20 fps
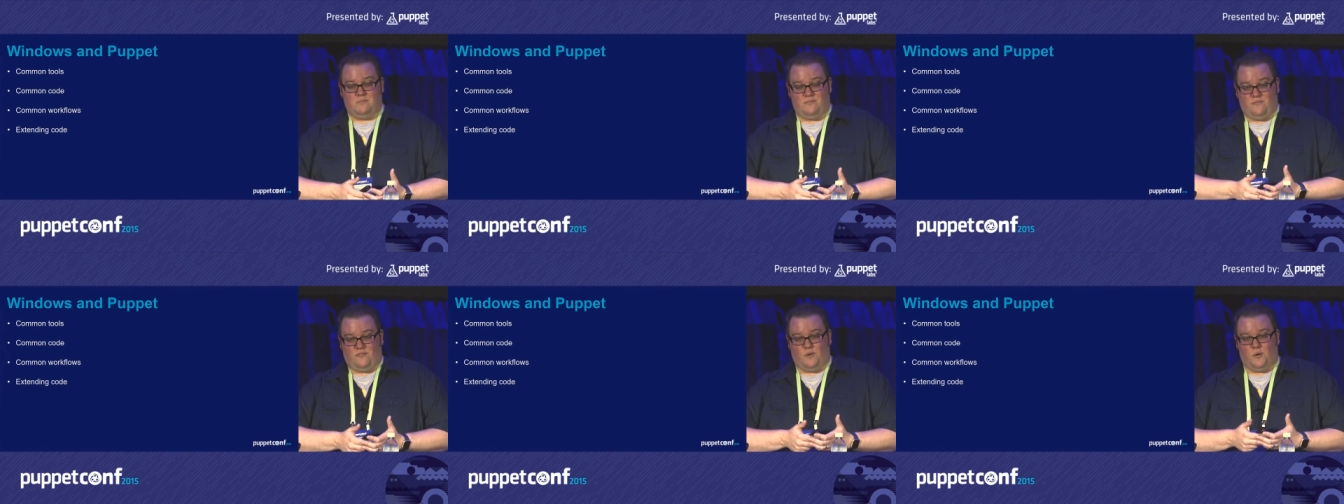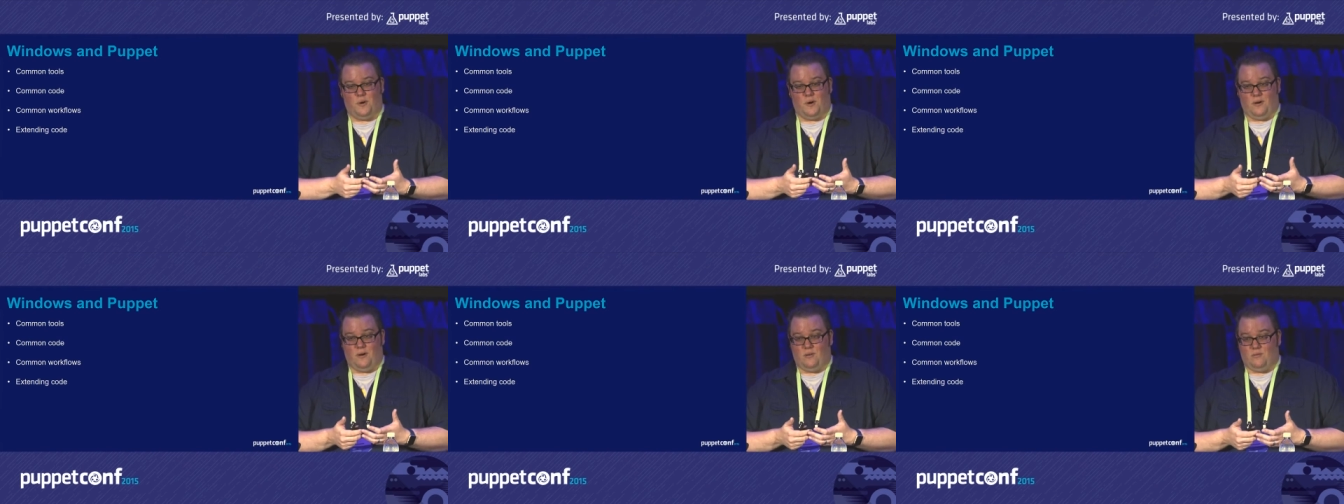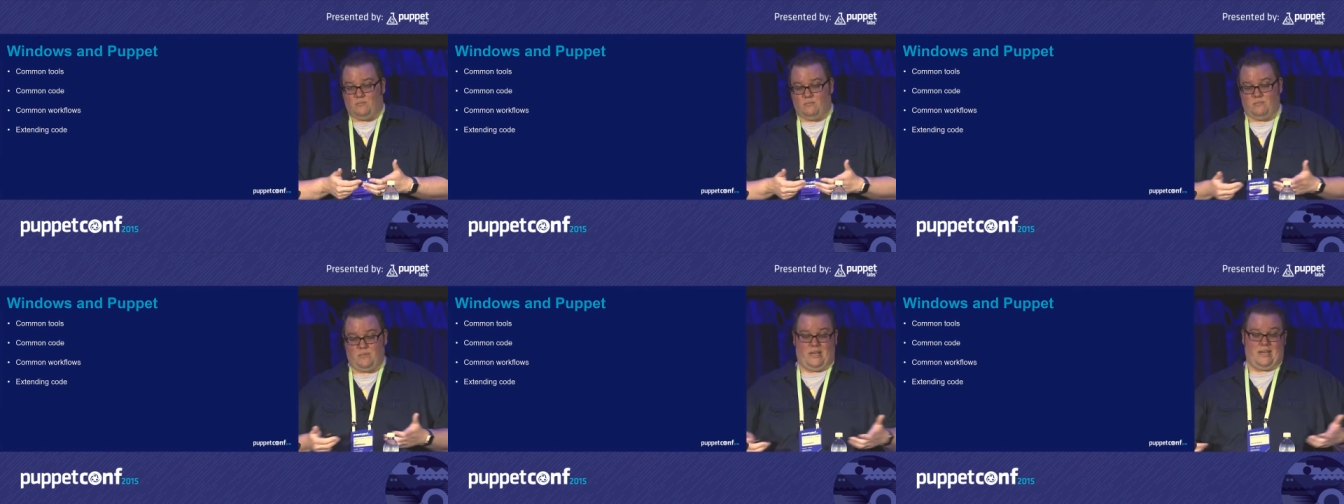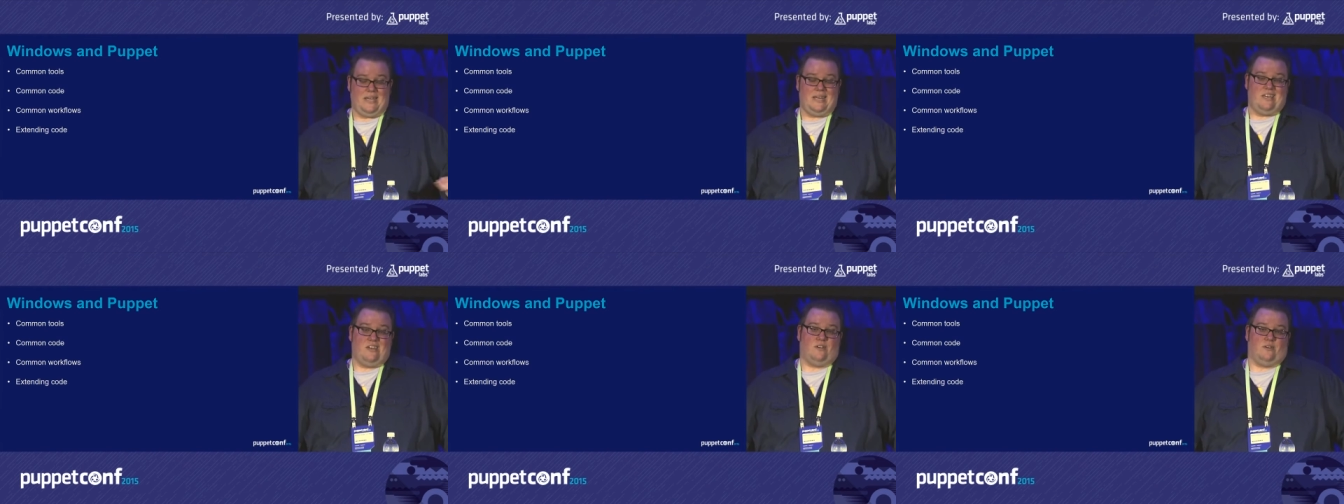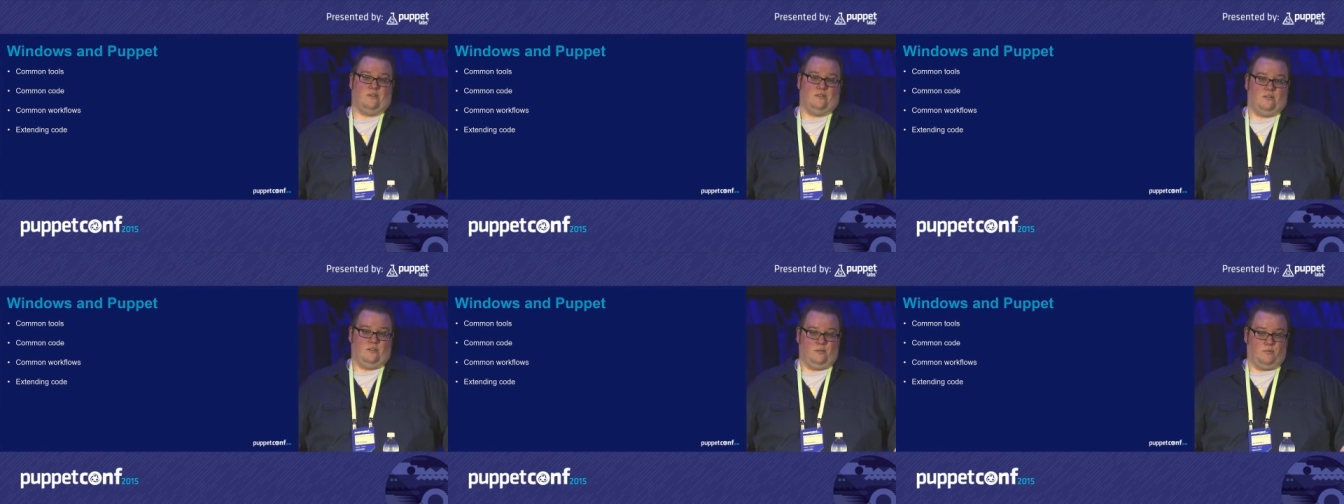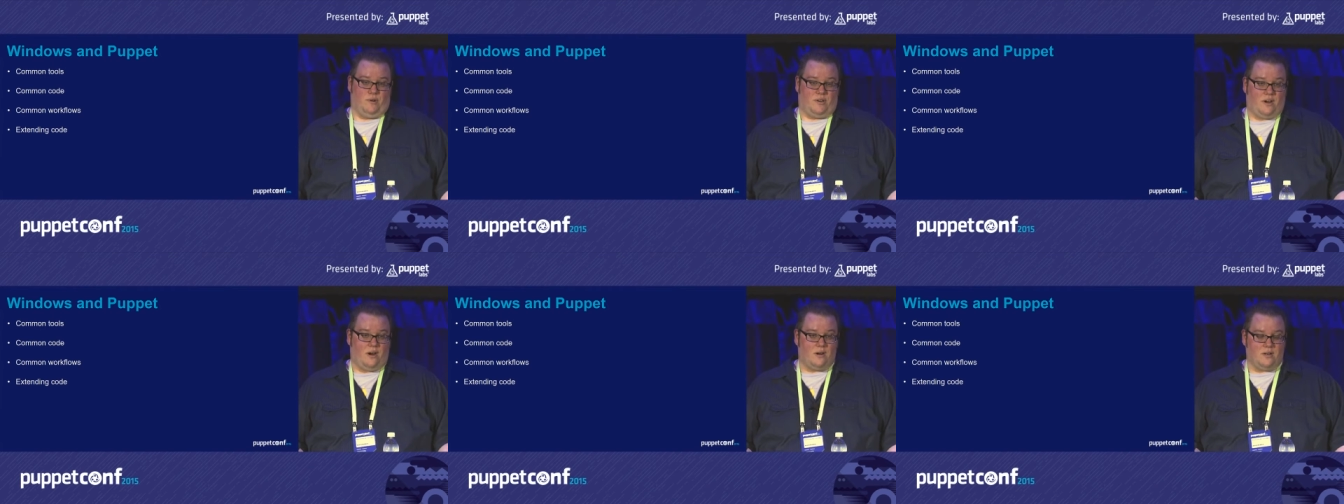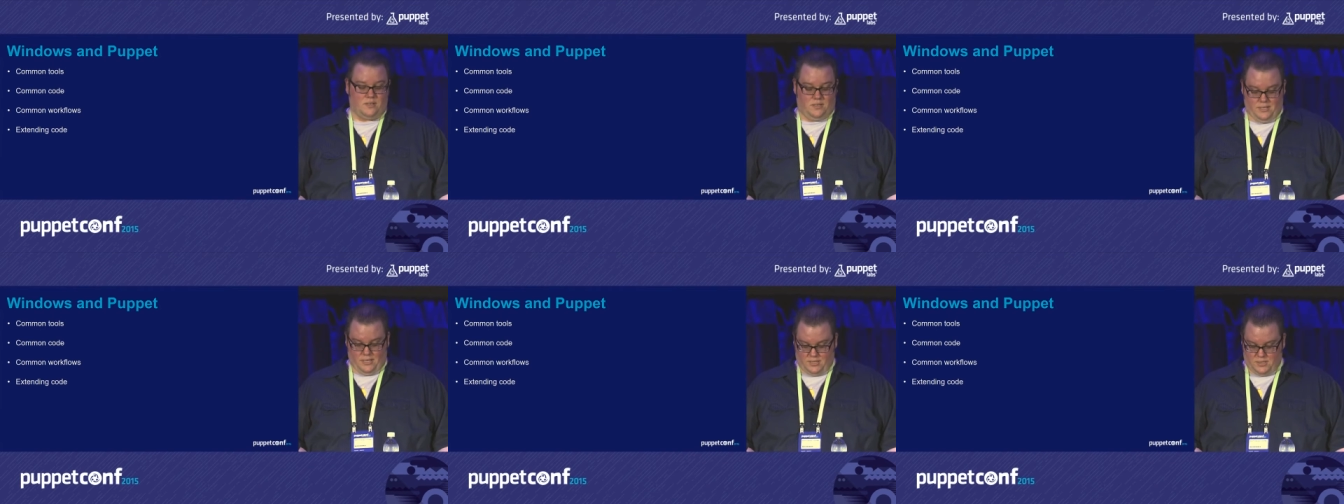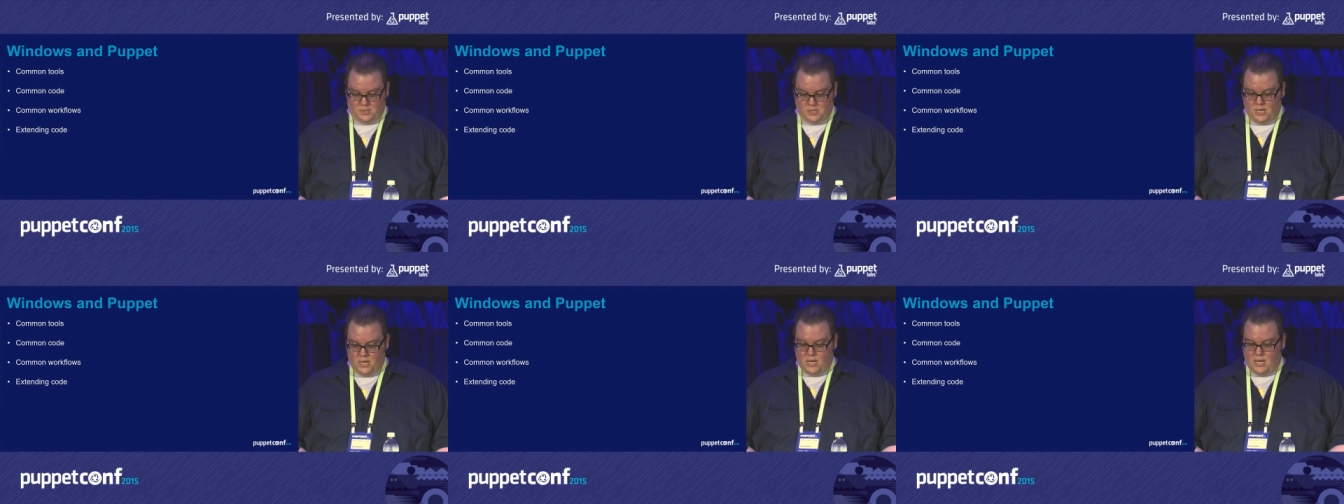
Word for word: for any kernel, regardless.